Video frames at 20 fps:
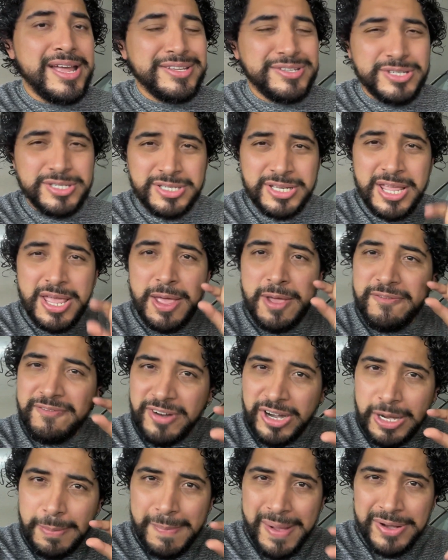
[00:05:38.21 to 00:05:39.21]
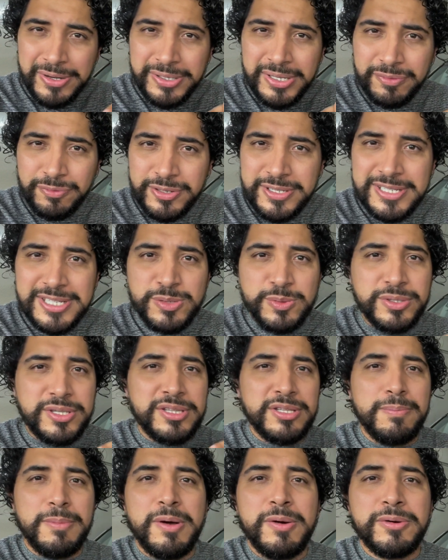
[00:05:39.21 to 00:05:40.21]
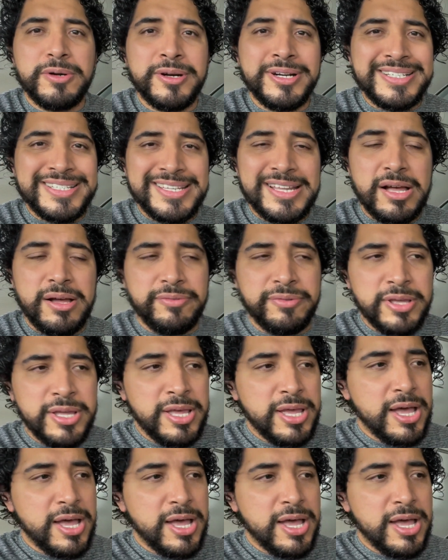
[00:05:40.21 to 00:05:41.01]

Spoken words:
It's just very minor differences within the motor itself.